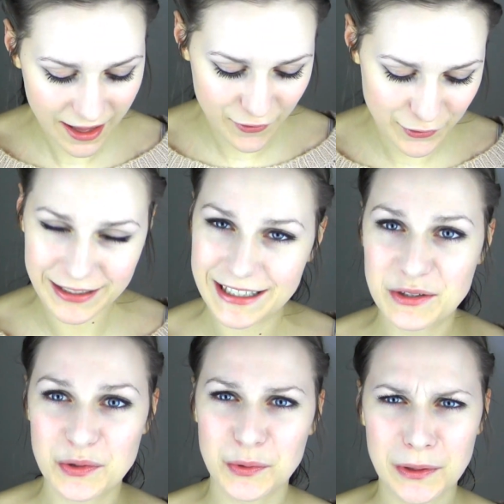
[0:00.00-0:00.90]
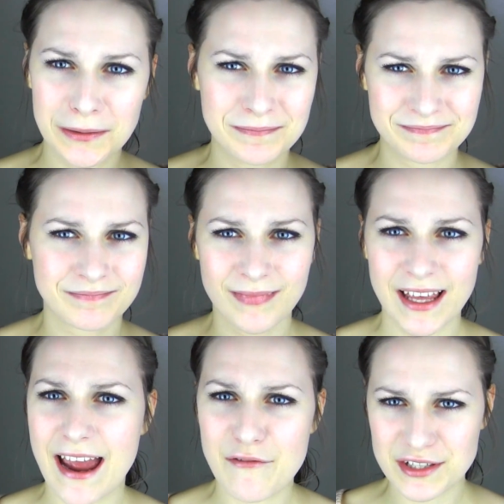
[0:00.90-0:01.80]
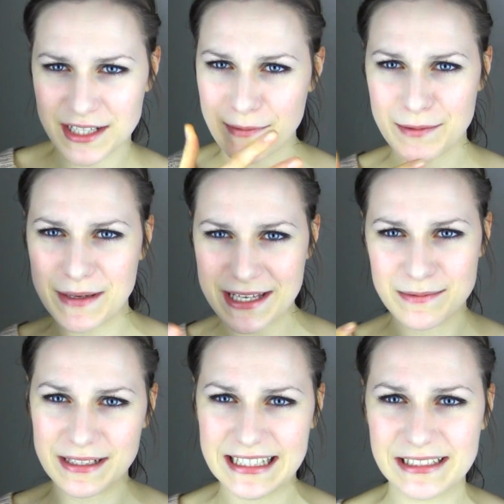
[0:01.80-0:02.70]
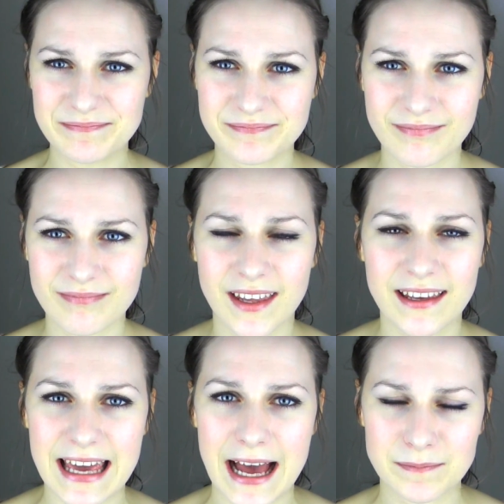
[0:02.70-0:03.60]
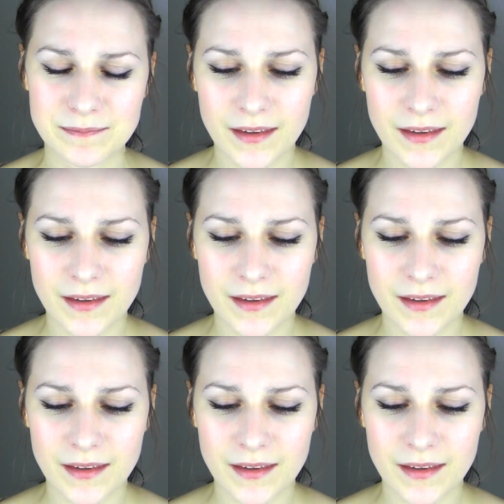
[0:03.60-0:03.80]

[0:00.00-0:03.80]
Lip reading: have a really cool, everything about me is really, yeah,